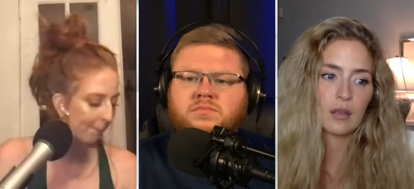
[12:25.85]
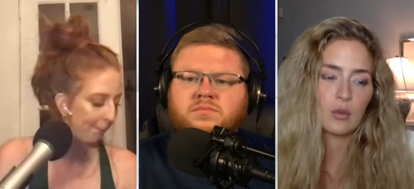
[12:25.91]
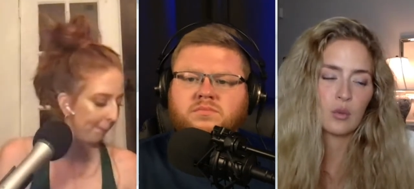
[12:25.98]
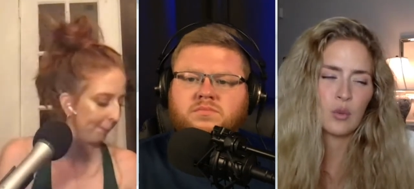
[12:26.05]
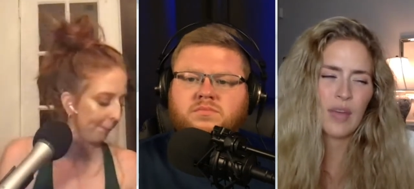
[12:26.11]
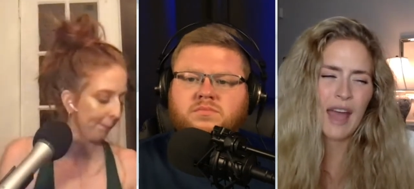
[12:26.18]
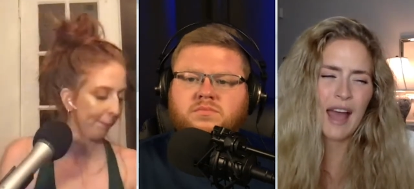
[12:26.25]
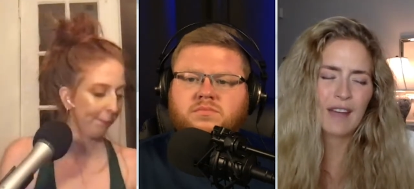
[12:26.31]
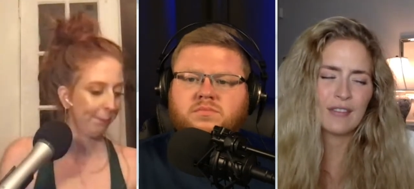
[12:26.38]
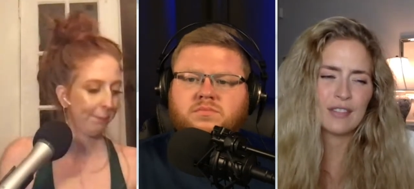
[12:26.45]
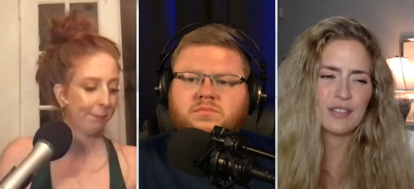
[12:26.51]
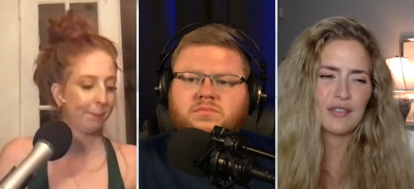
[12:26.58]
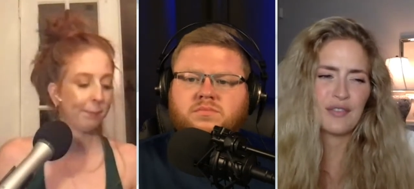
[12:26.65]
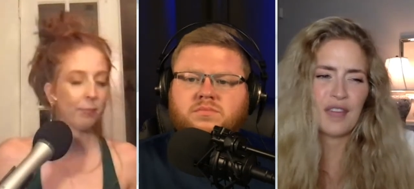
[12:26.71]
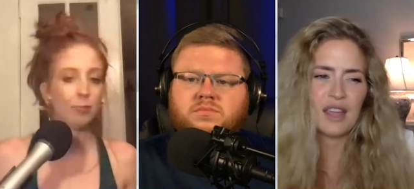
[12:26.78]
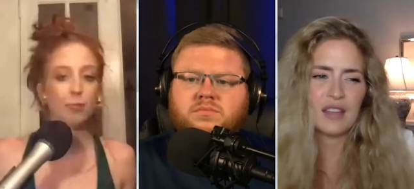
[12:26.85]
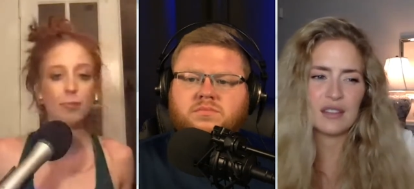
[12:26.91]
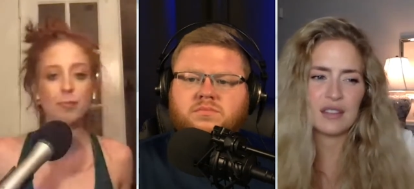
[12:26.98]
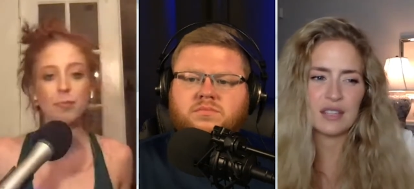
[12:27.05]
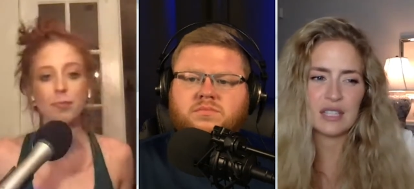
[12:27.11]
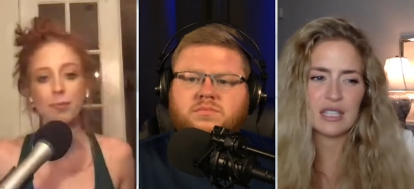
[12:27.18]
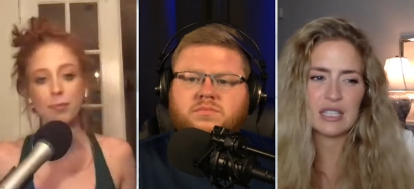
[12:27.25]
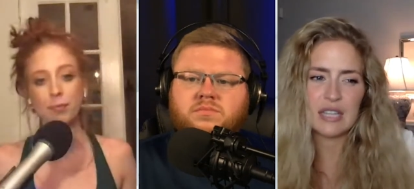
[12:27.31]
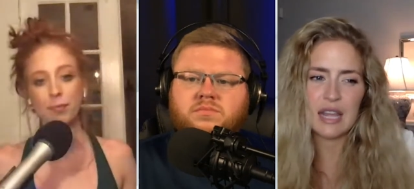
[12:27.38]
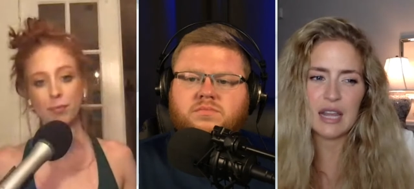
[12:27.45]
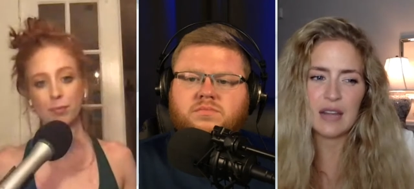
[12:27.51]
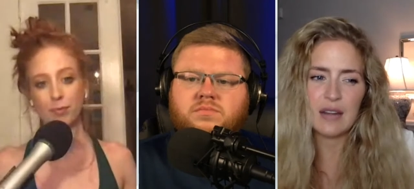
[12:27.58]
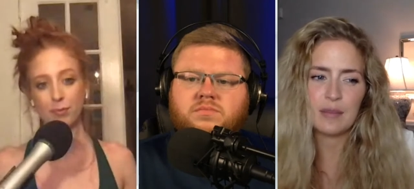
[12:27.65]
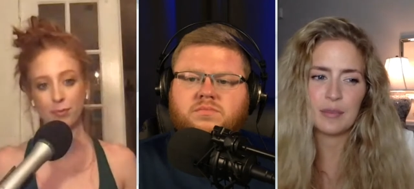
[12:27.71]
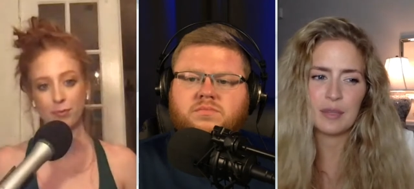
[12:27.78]
Speaker 1: we have this faith in the
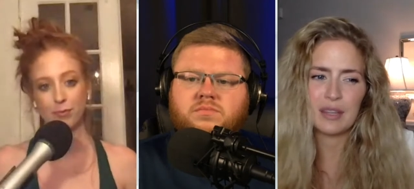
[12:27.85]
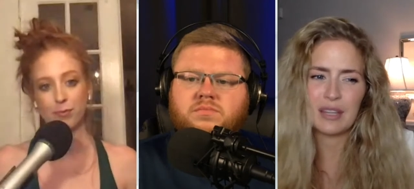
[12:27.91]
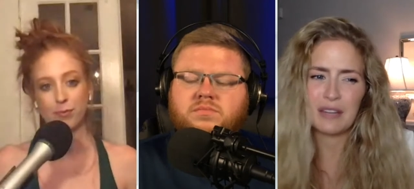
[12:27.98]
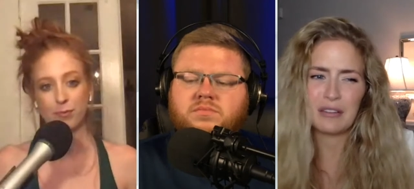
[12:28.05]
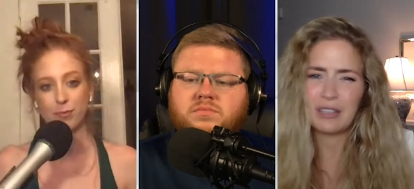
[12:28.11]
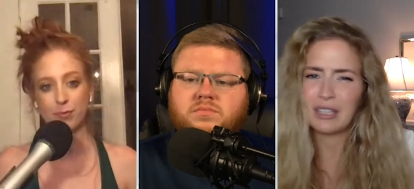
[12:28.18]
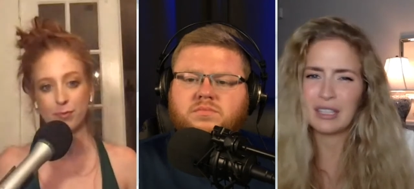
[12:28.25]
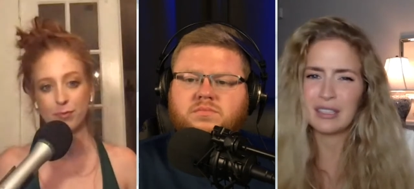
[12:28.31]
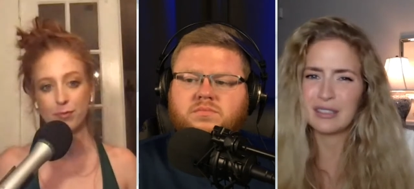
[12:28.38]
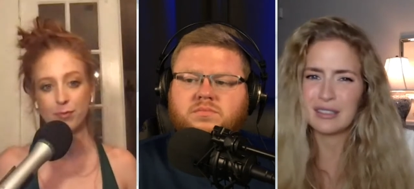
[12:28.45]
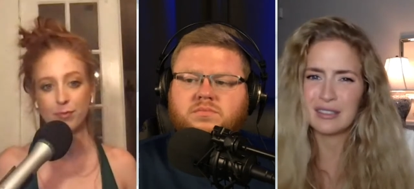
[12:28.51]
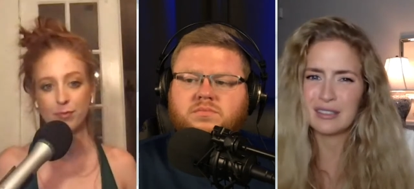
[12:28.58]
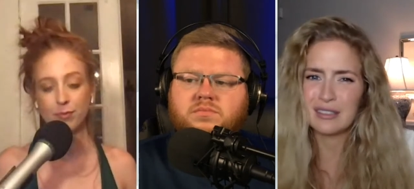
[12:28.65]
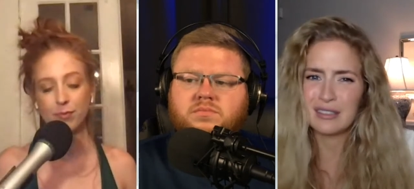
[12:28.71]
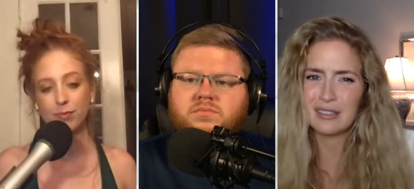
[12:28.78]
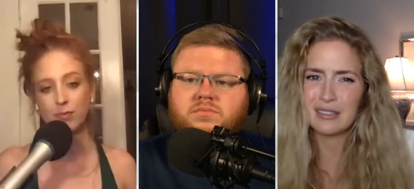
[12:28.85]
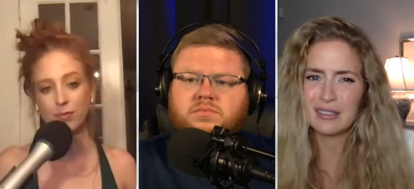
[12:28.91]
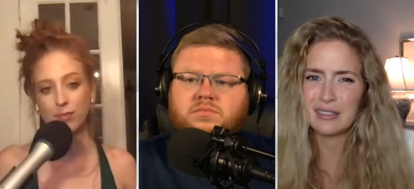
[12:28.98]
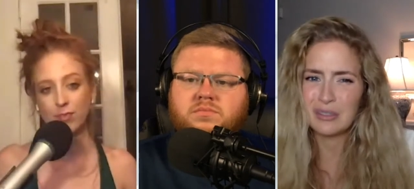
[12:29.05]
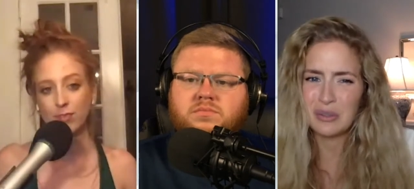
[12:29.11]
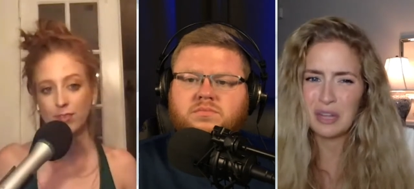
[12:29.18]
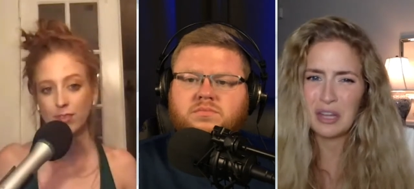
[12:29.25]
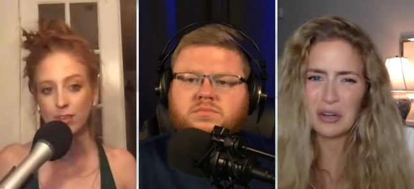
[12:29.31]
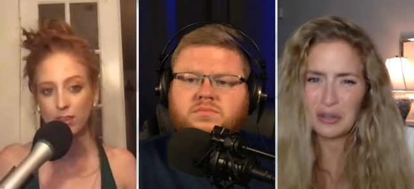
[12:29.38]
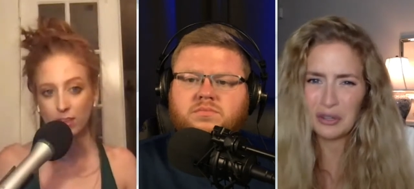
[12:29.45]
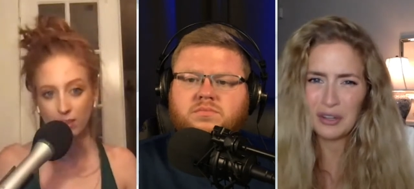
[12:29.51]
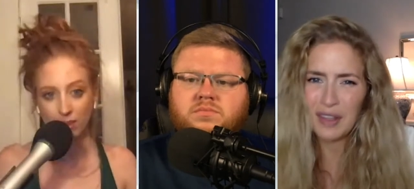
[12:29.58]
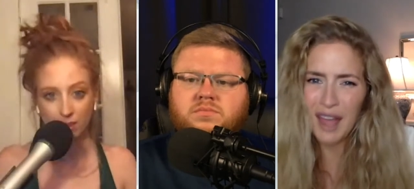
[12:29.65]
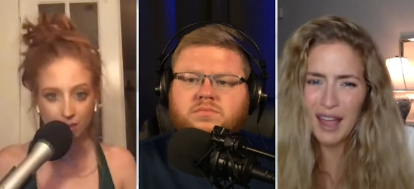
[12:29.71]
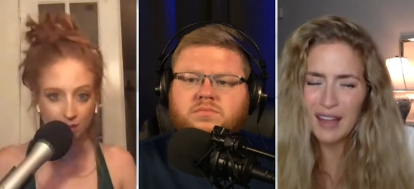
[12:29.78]
state, but they really, do they
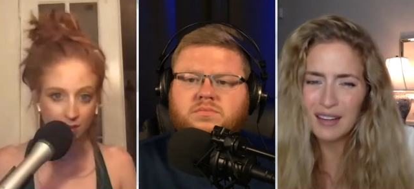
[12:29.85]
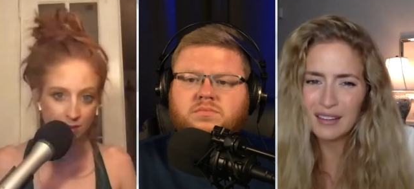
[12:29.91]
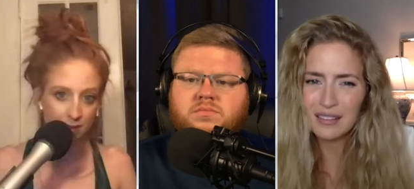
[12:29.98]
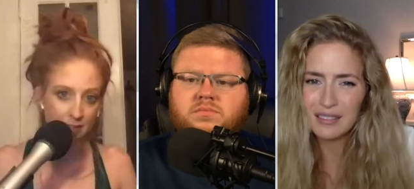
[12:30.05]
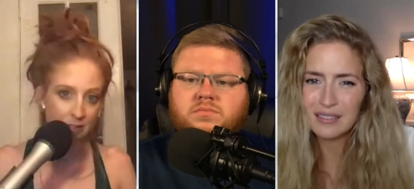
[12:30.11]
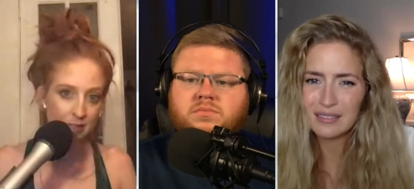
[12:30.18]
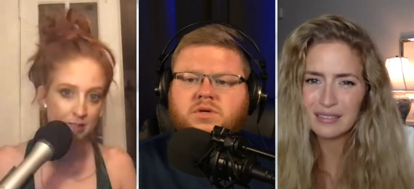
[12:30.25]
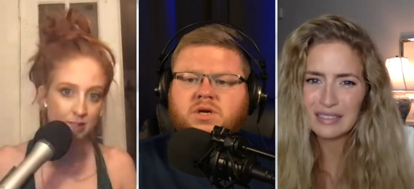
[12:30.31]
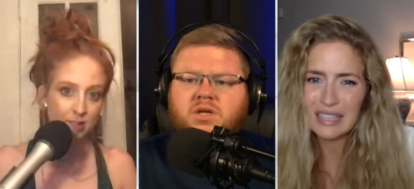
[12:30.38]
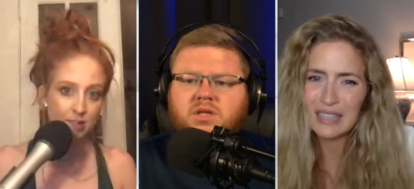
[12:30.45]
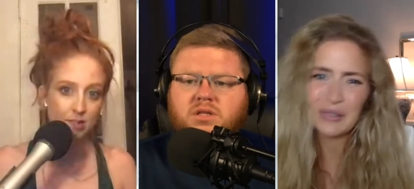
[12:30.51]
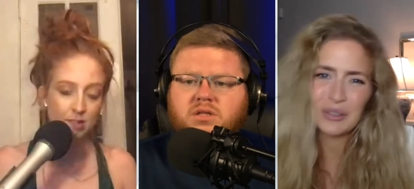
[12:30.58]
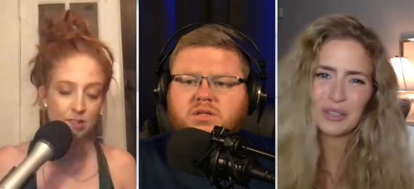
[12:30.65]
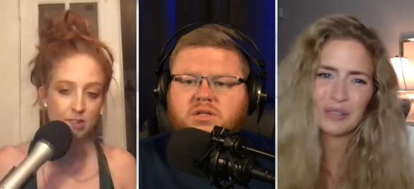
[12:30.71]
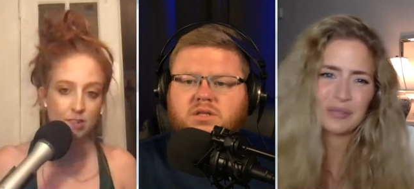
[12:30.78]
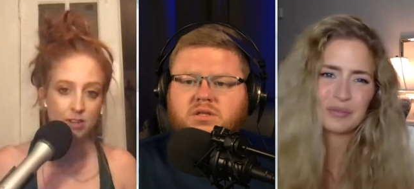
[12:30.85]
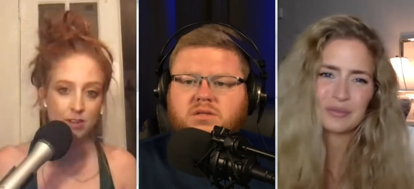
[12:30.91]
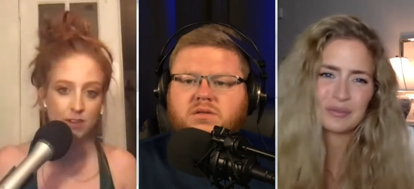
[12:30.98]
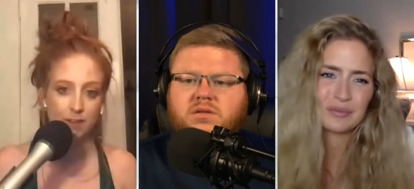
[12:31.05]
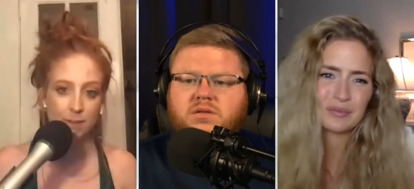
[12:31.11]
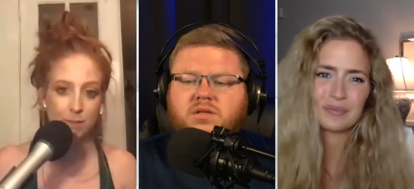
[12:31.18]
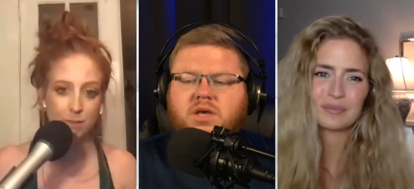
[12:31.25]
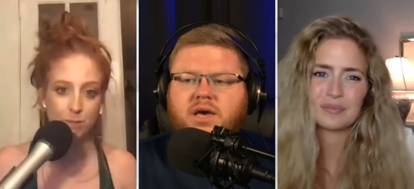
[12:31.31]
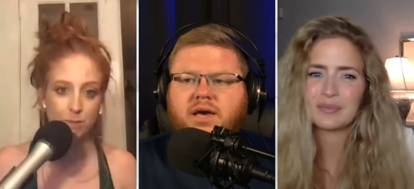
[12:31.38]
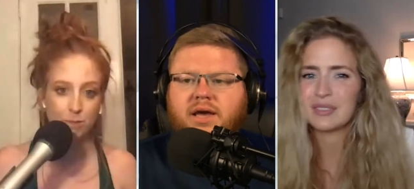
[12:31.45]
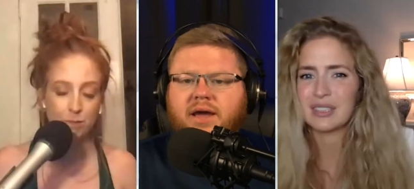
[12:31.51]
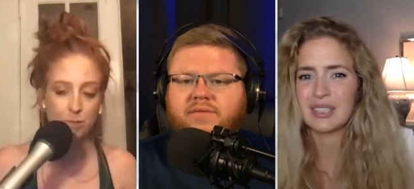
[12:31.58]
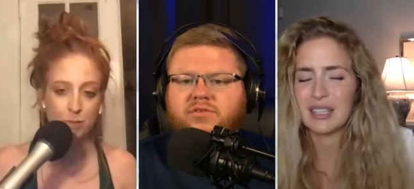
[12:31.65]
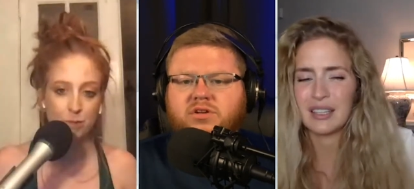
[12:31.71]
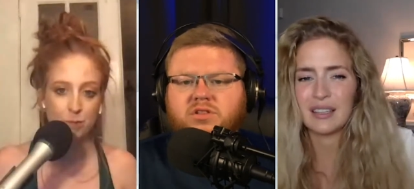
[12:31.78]
earn that? I don't know.
Speaker 2: Yeah,
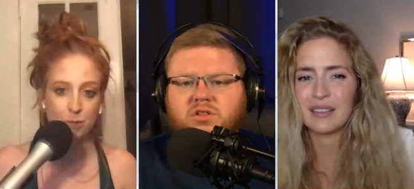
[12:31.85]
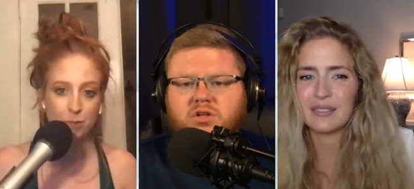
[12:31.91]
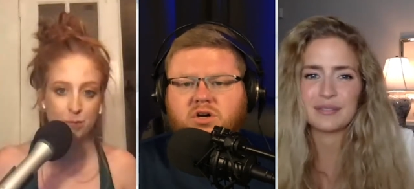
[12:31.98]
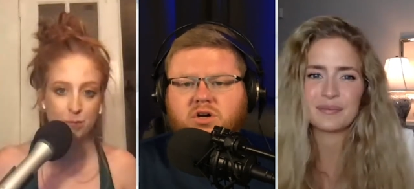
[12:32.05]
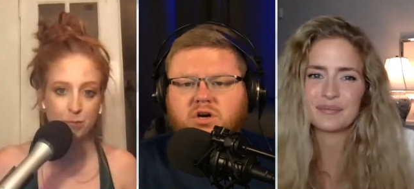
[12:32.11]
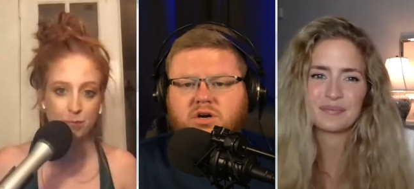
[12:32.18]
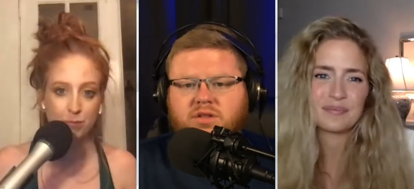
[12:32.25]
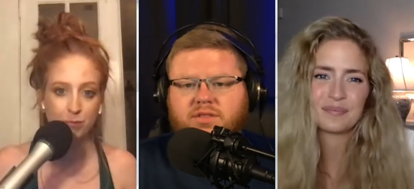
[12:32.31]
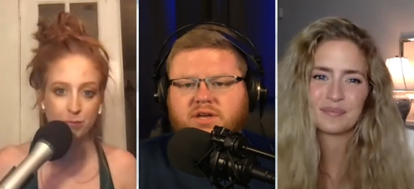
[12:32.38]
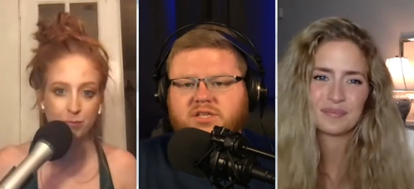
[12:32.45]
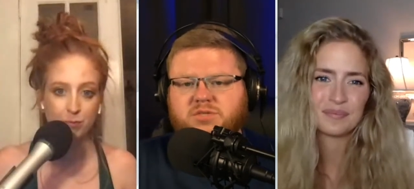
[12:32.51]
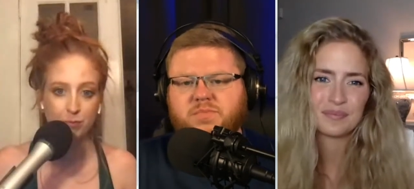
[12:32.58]
every law that is